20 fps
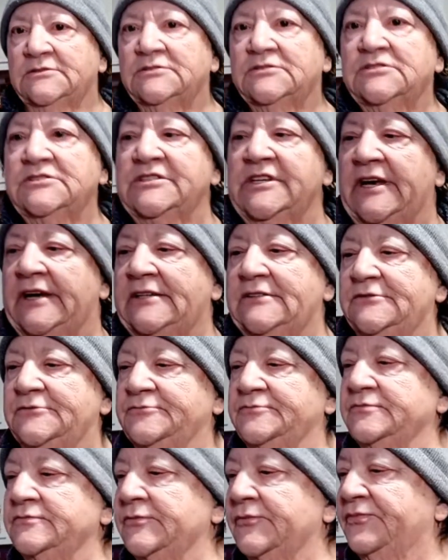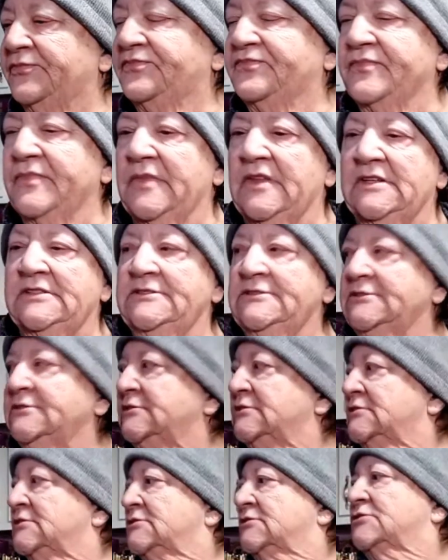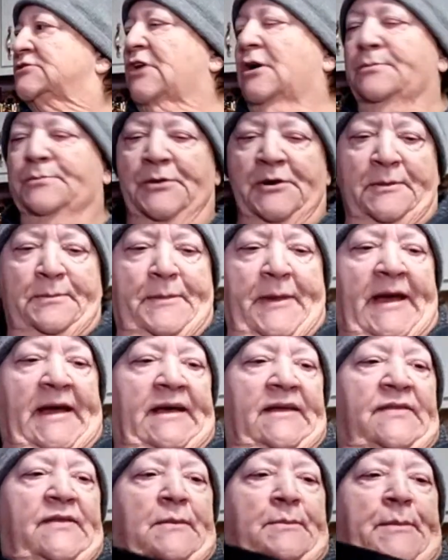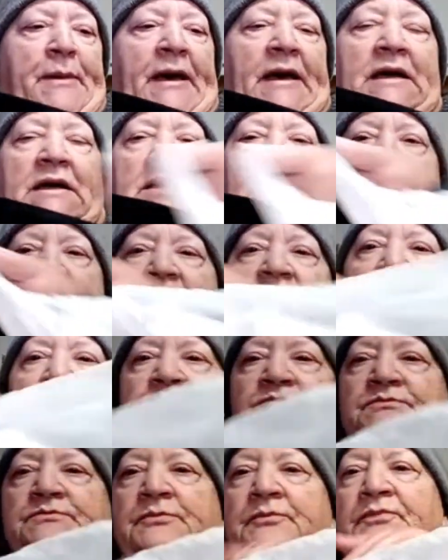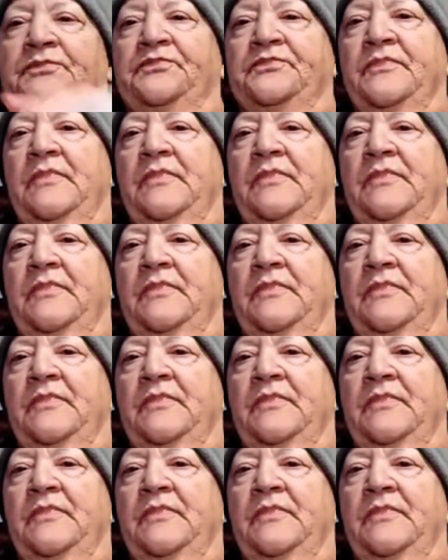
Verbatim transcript: Yeah. So I'll put it back in the bag and.